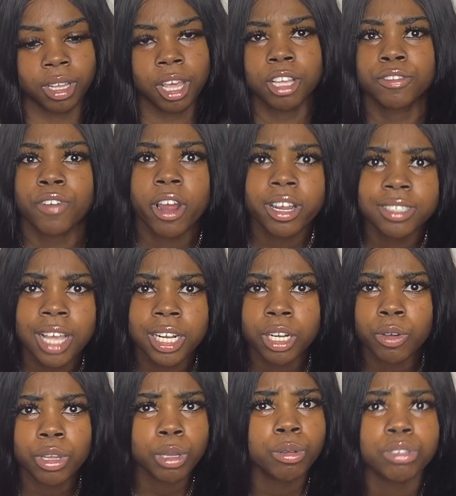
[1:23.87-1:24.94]
as far as I know,
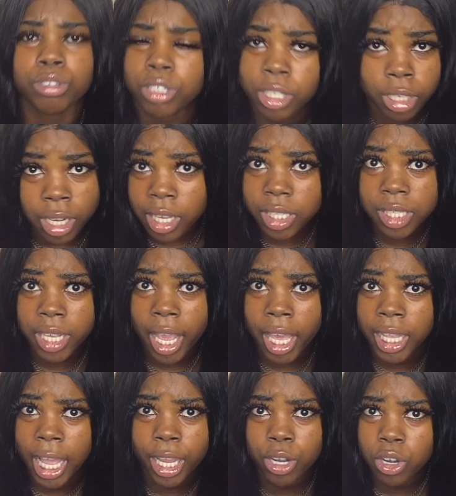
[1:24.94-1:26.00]
it was a good snake.
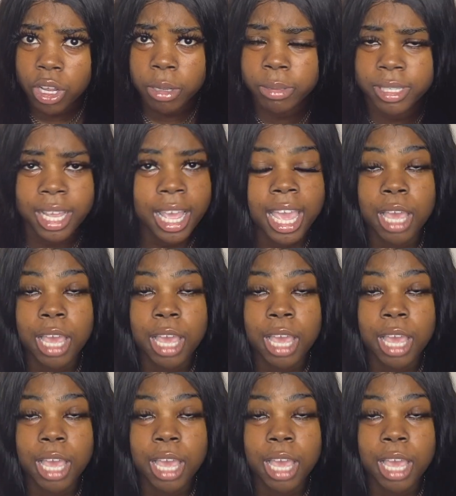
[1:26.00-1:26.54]
Like, you know what I'm saying?